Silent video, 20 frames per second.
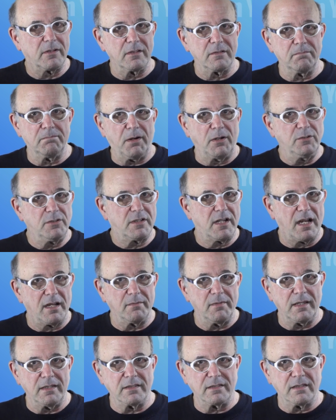couldn't post
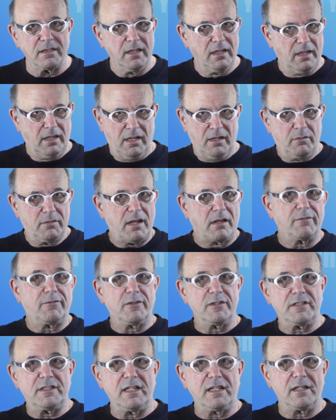comments without
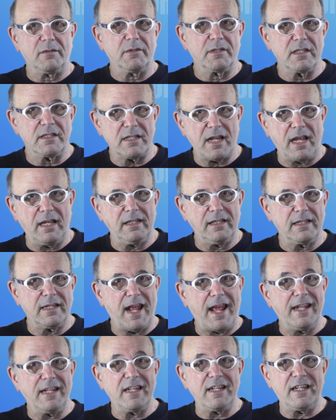first dealing with this alien
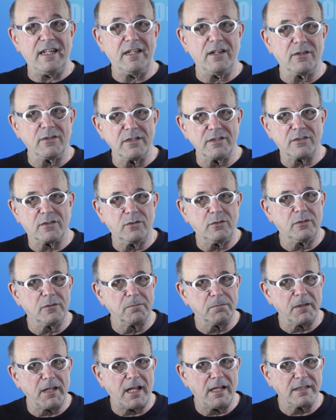entity known as Google+.